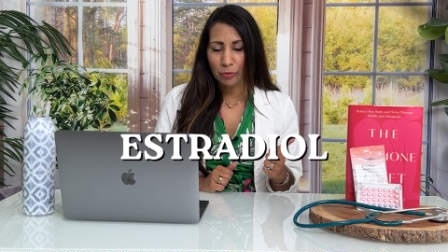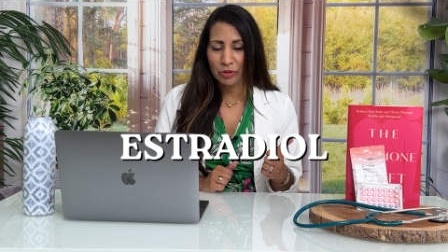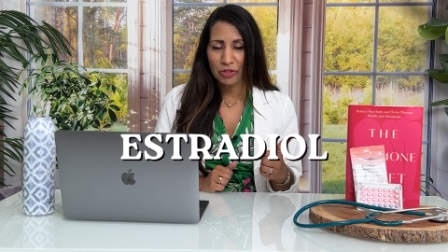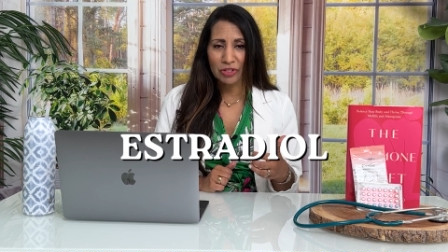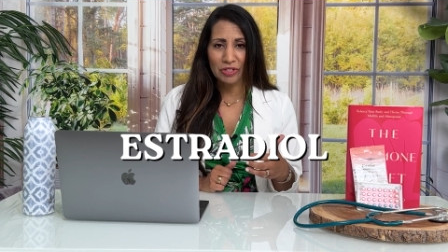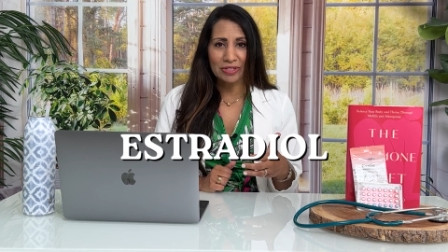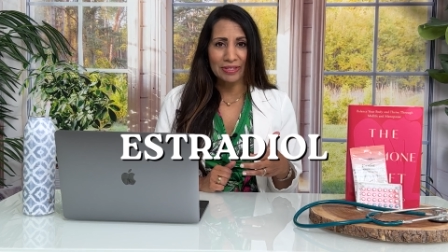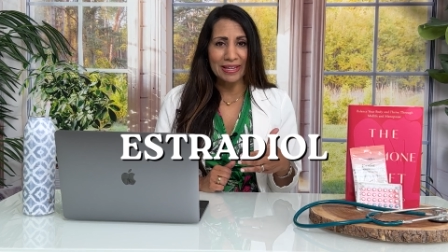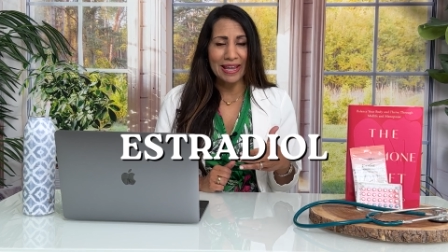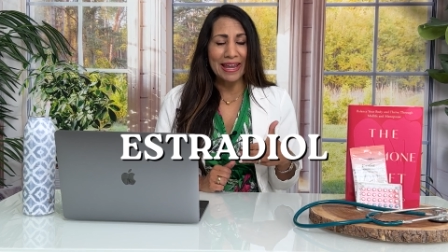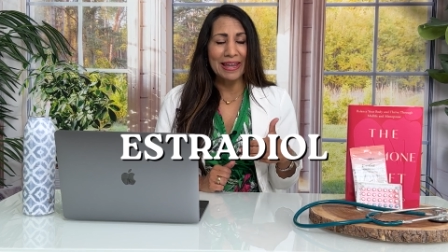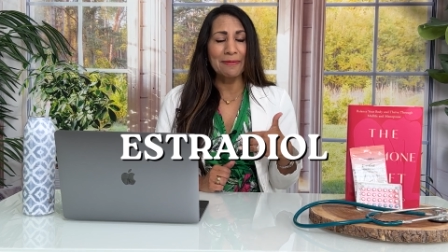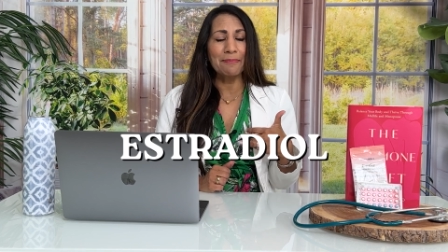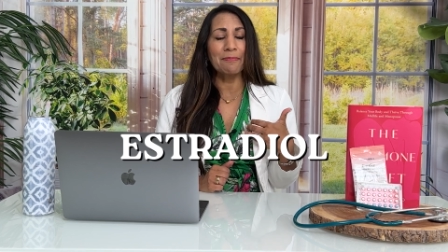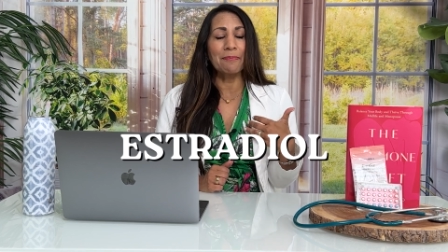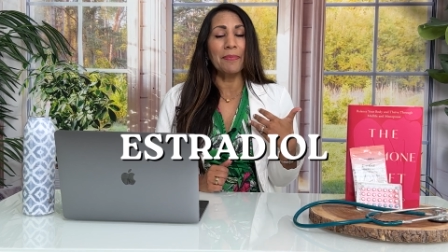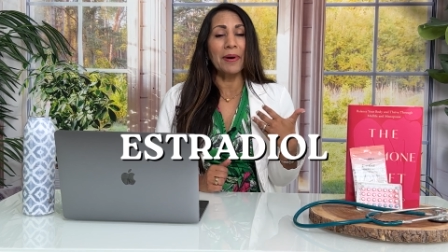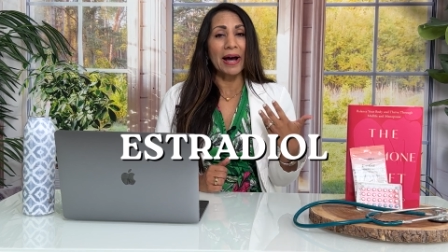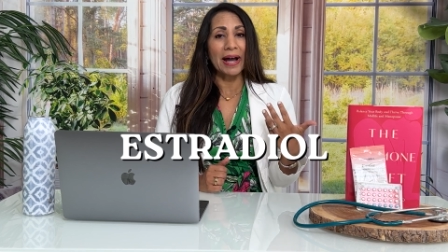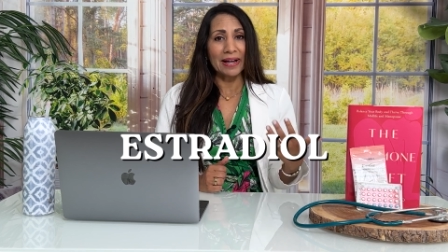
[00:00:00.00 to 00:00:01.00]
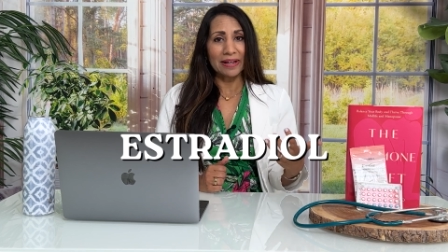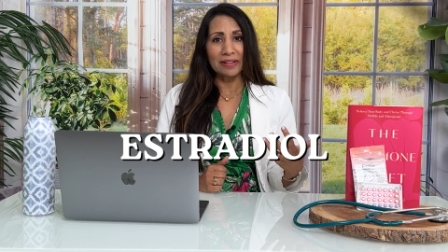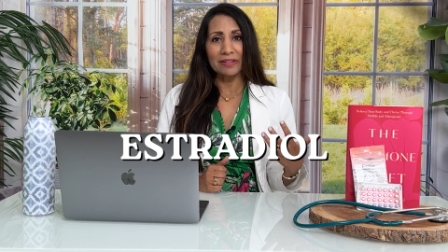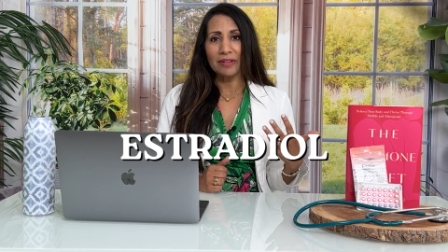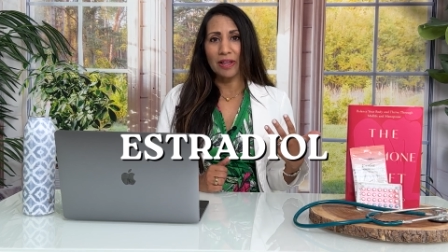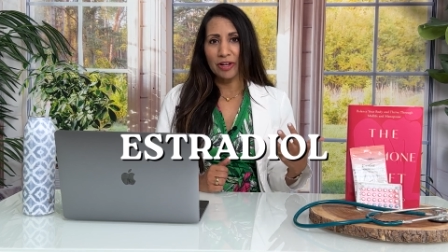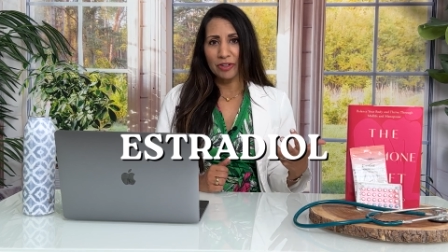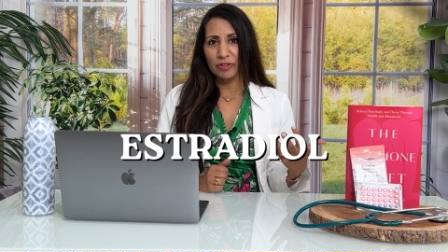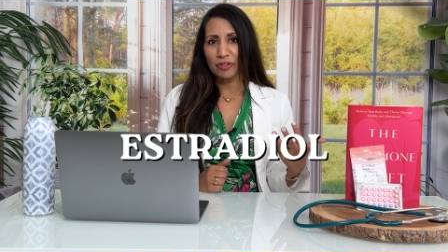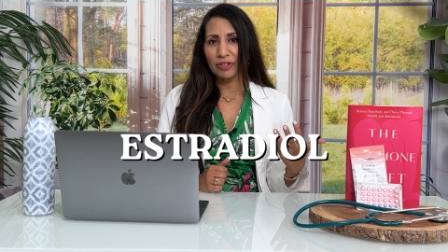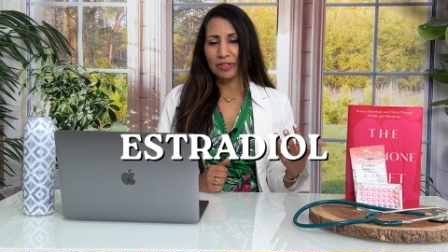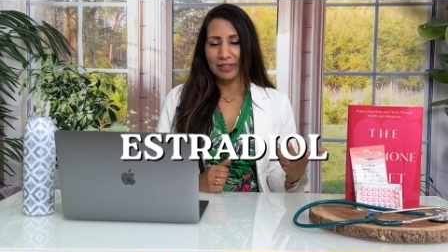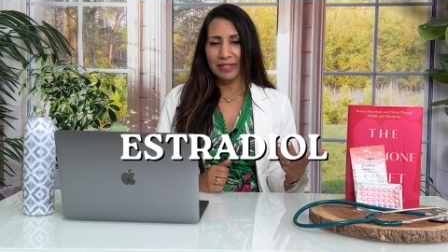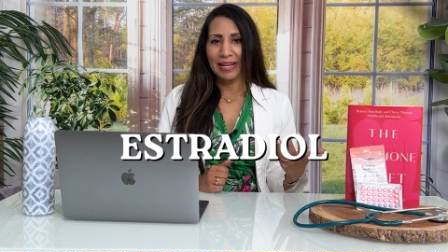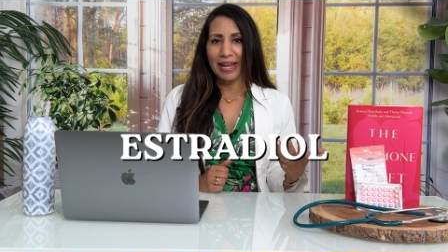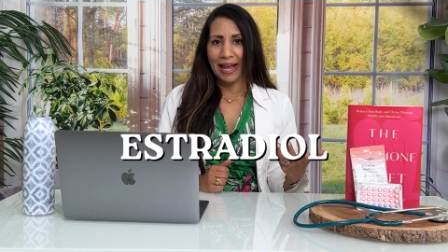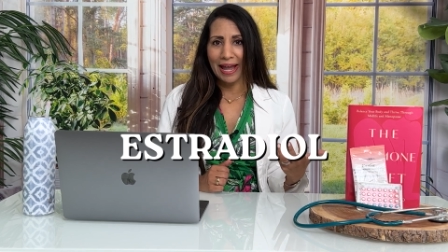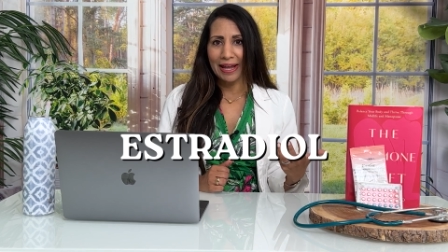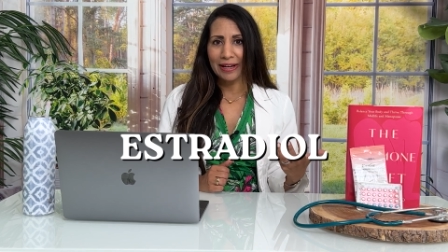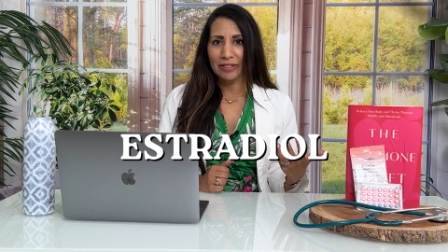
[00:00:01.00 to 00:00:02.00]
which is a biologically
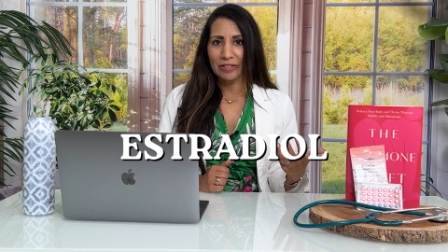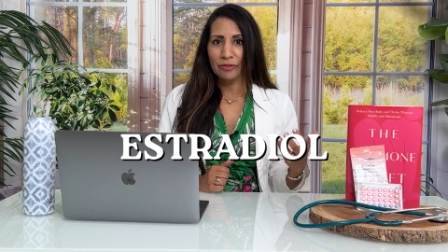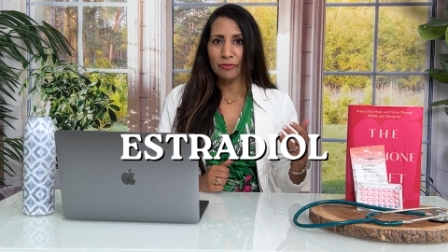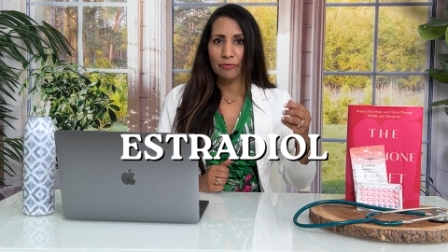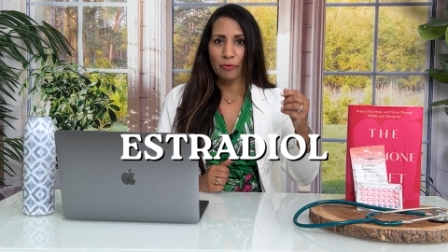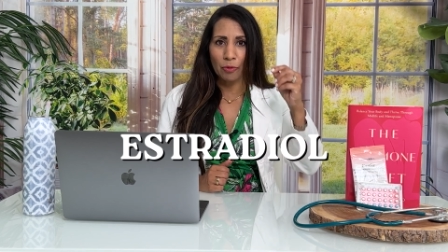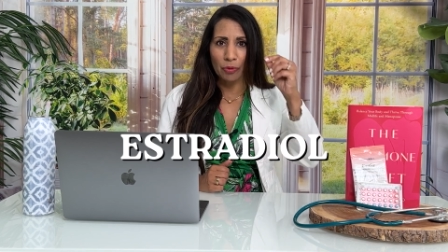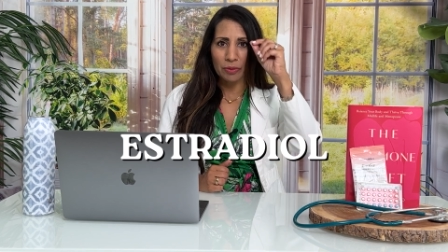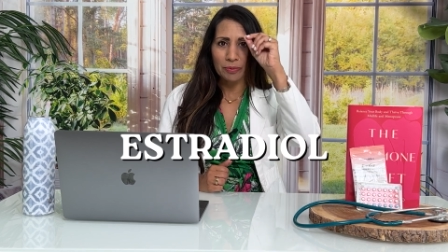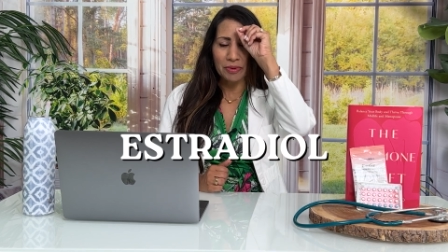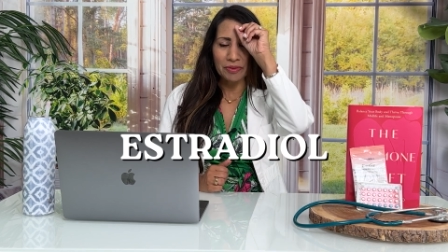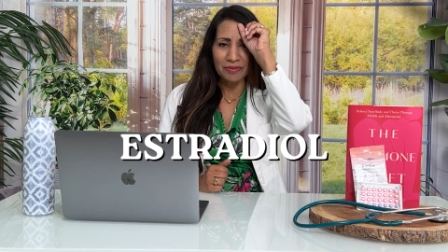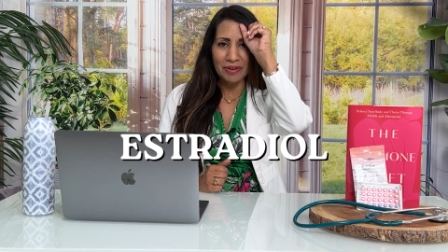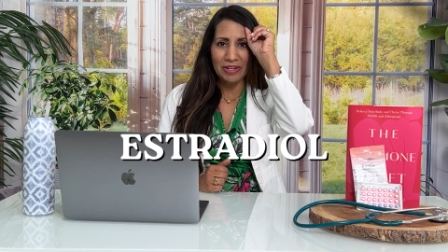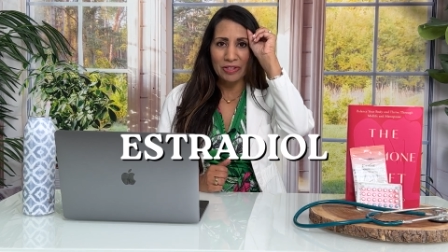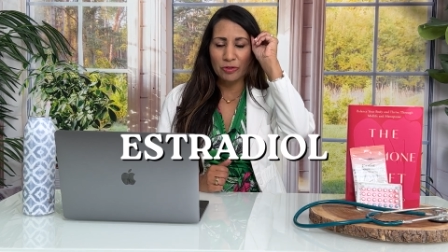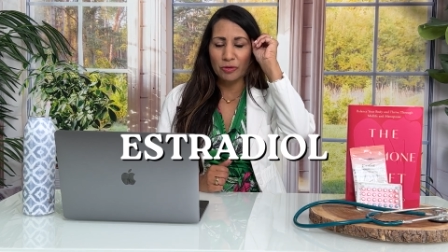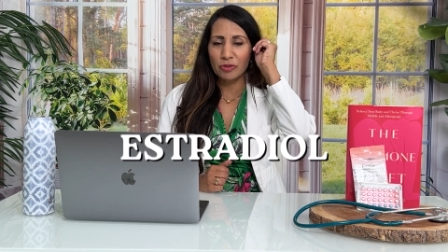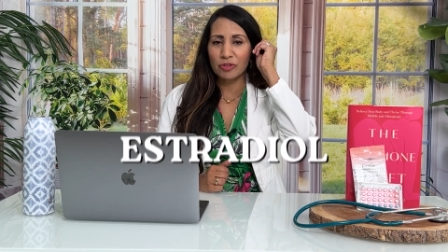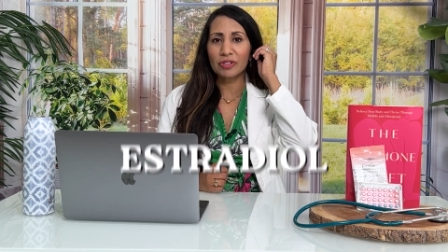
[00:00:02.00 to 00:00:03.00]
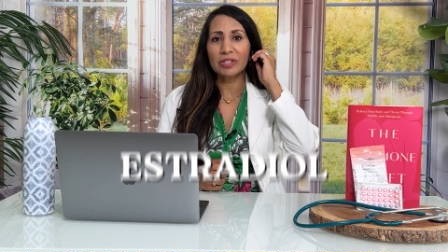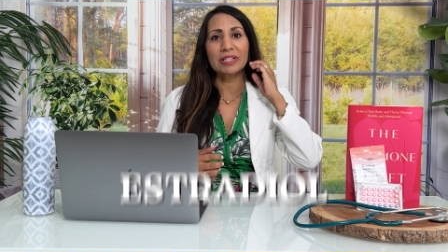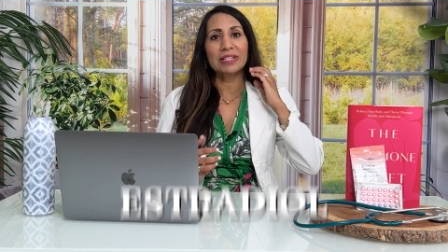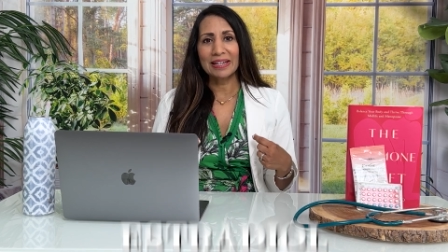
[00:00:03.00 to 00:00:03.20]
active form of estrogen.